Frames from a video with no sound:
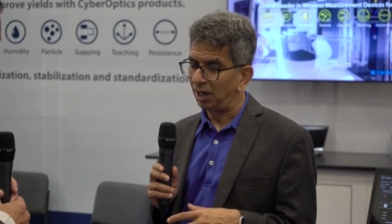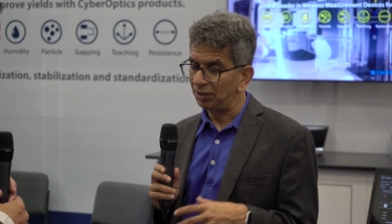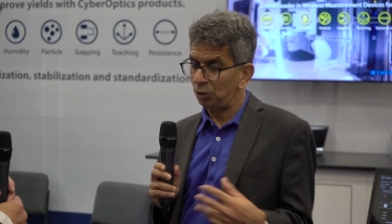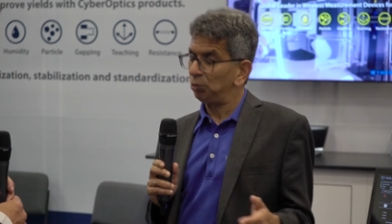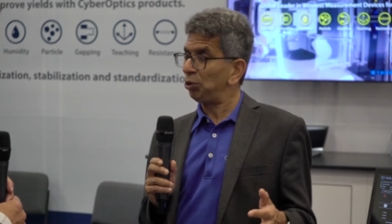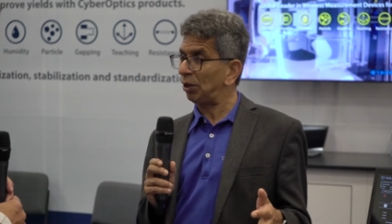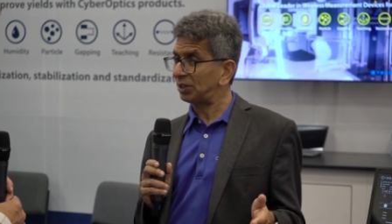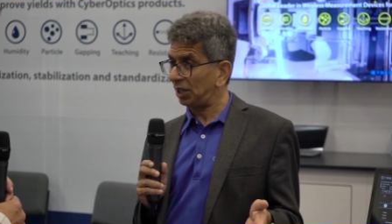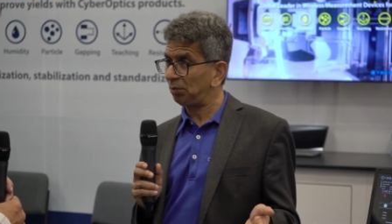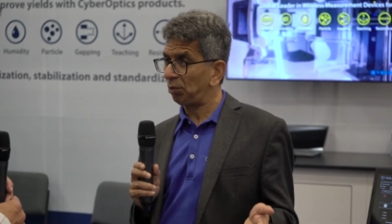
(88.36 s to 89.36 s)
The 2 new
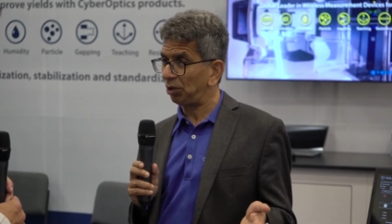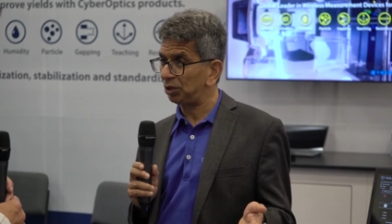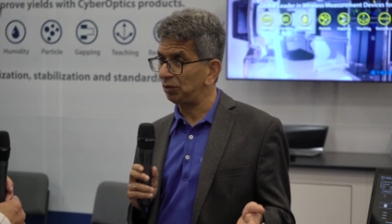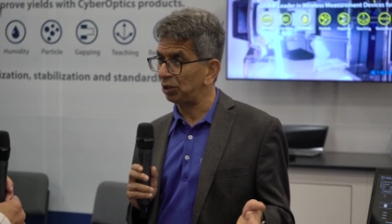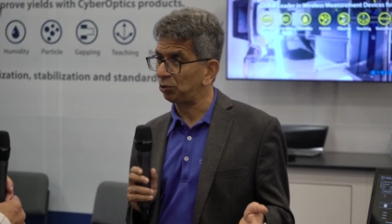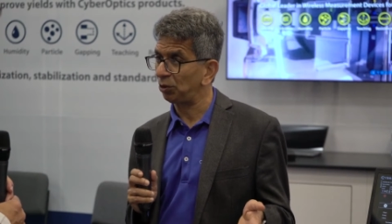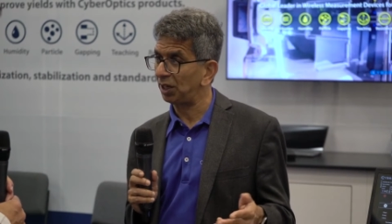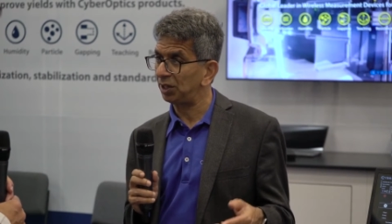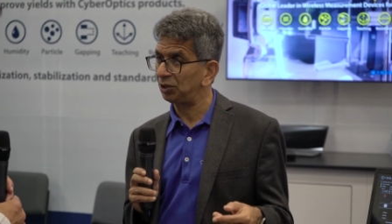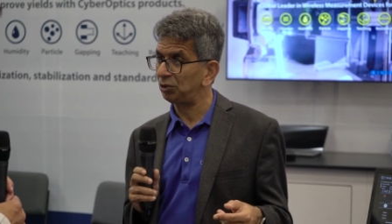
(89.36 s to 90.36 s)
exciting products we are showing
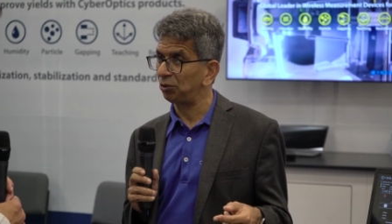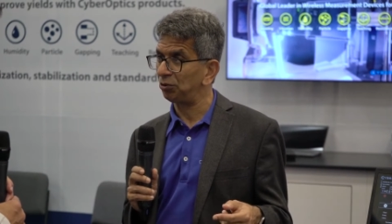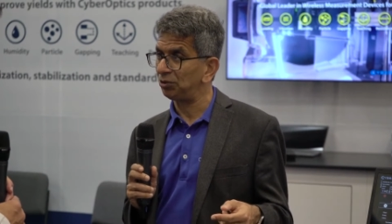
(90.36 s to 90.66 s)
at this show